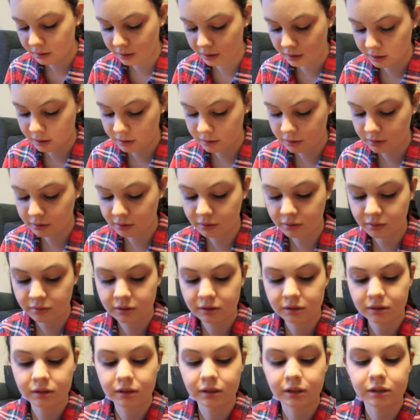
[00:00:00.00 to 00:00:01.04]
I
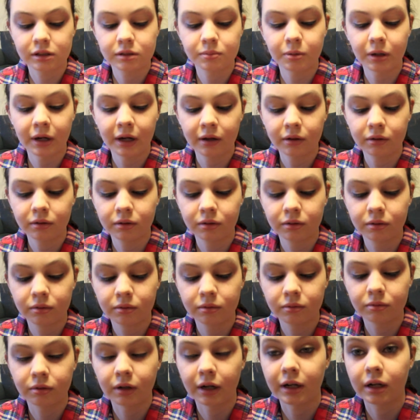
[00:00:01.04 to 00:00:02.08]
use this brown
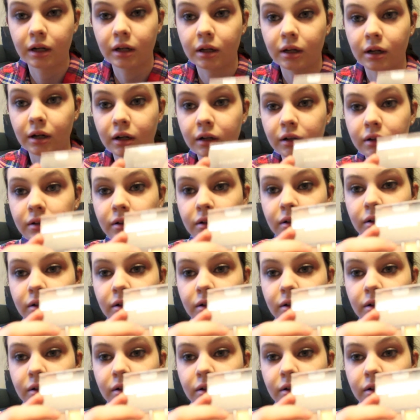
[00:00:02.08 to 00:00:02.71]
right here.